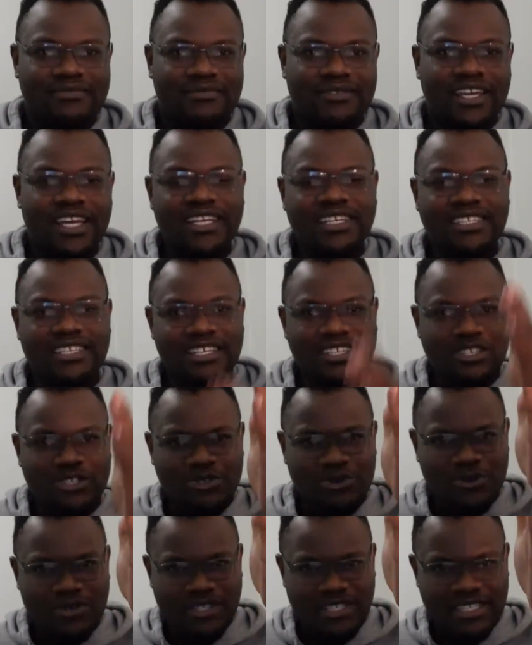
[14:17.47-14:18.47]
And it
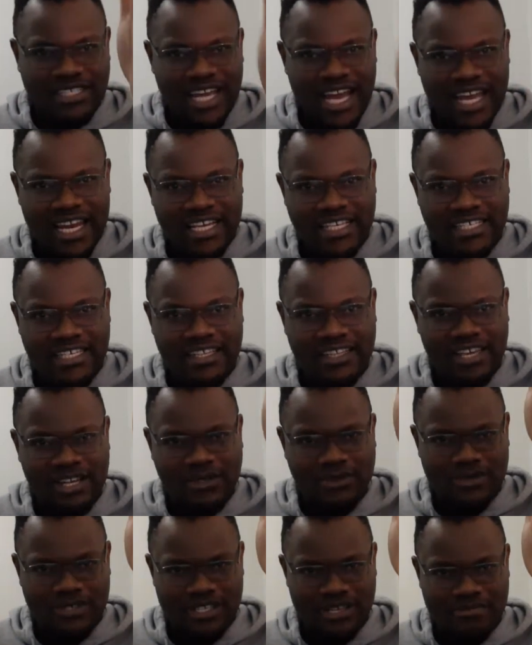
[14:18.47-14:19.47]
shows the direction
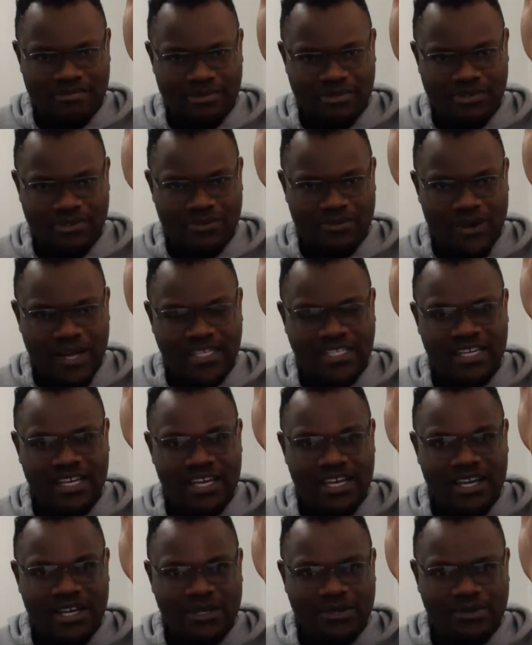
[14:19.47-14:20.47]
that you're supposed
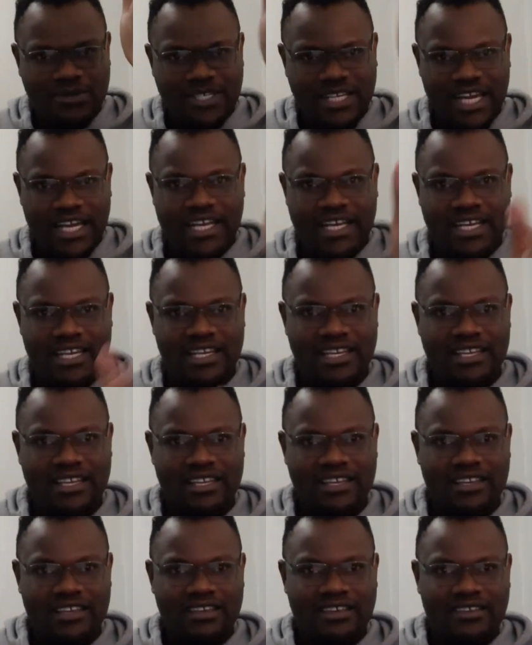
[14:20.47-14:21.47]
to take.
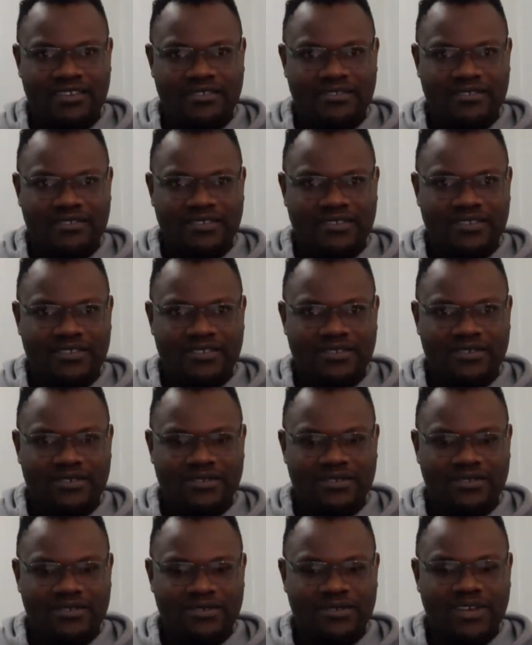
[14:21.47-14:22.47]

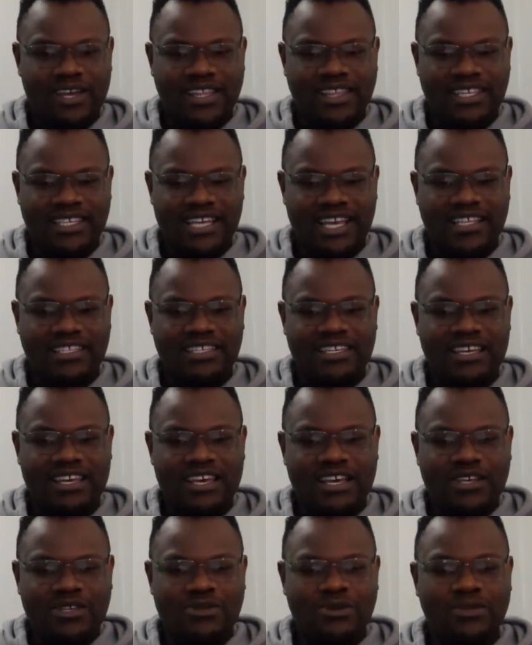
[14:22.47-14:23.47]
You get the sense?
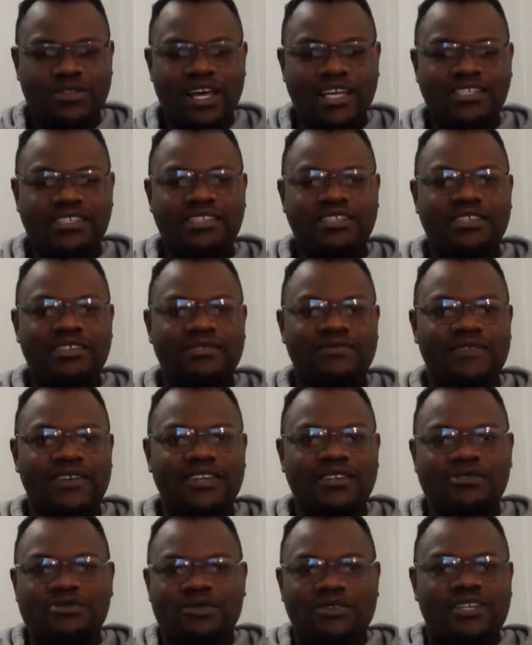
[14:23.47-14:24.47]
So that's the
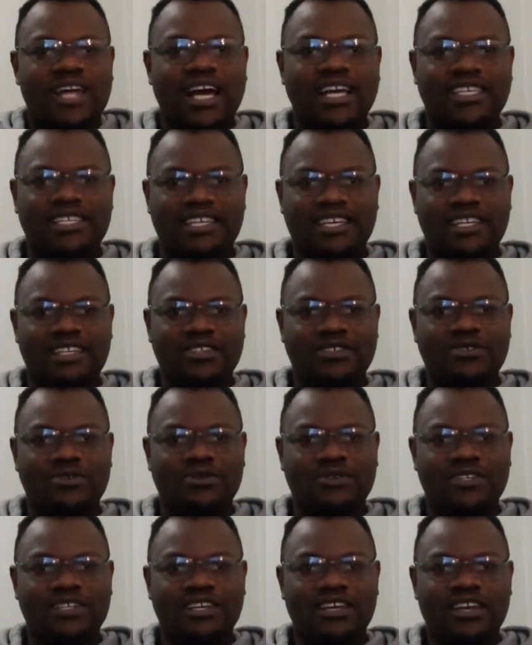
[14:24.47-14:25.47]
introduction in
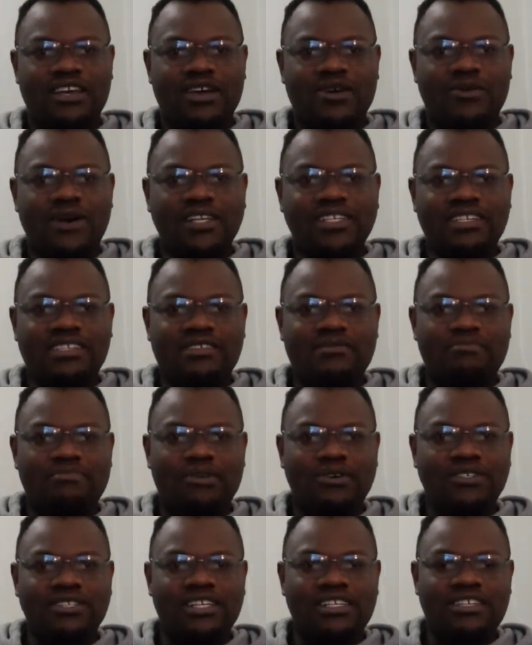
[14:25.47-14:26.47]
short. What is
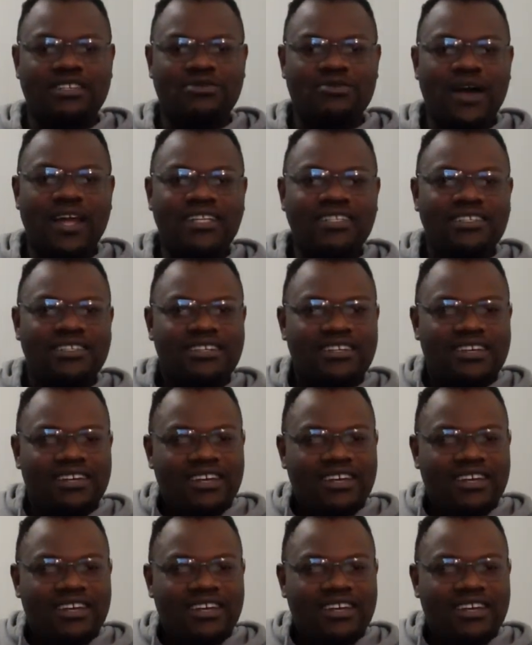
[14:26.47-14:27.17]
important is what?